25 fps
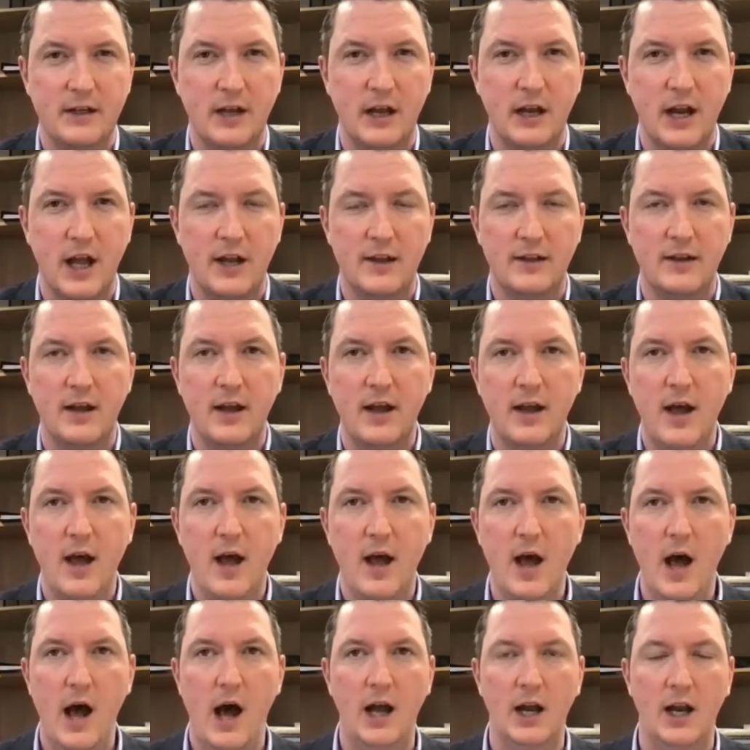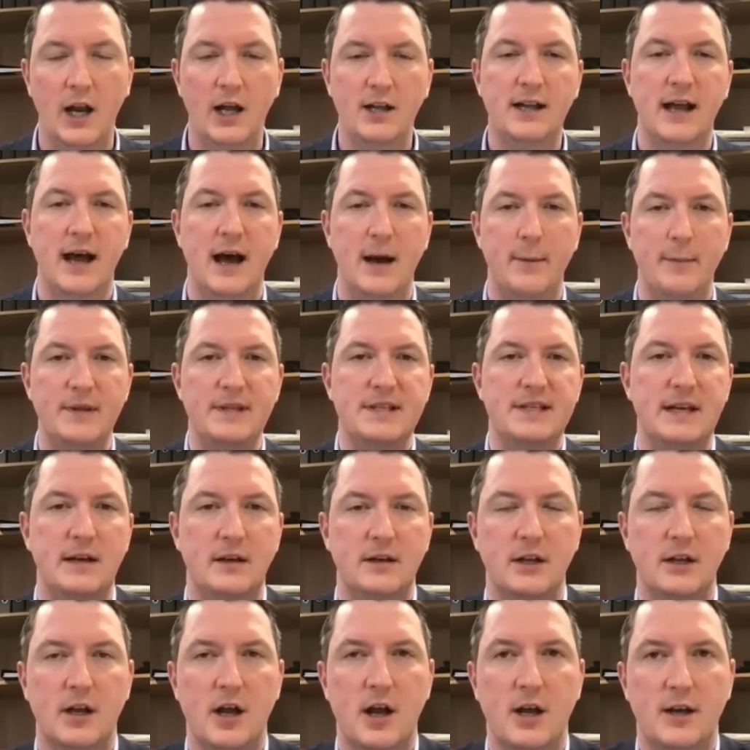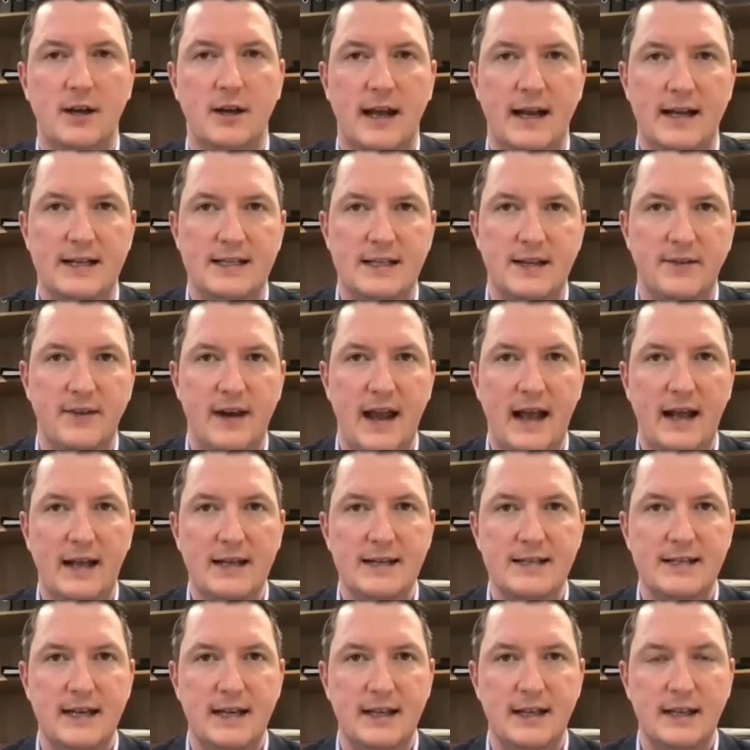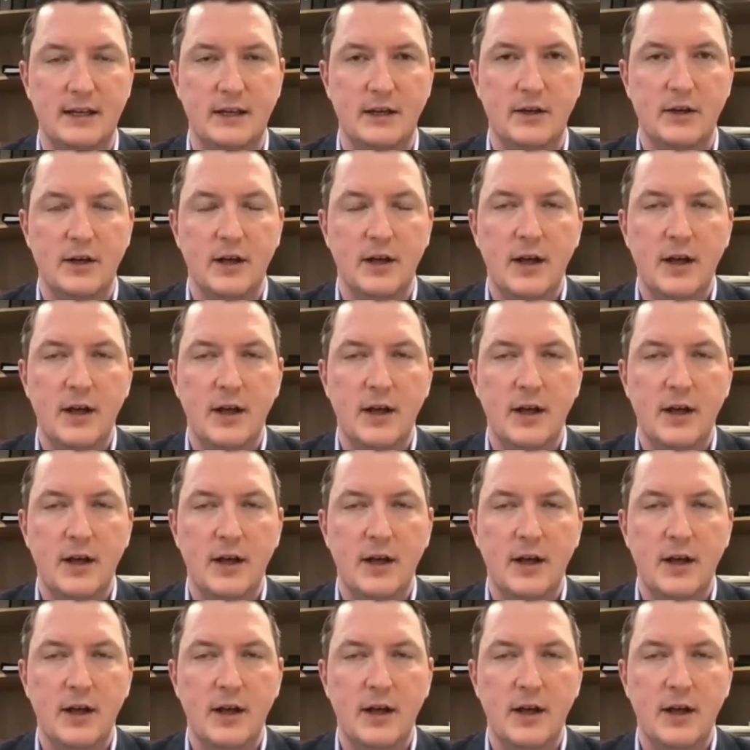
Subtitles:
A lot happens here in the context of legacy, that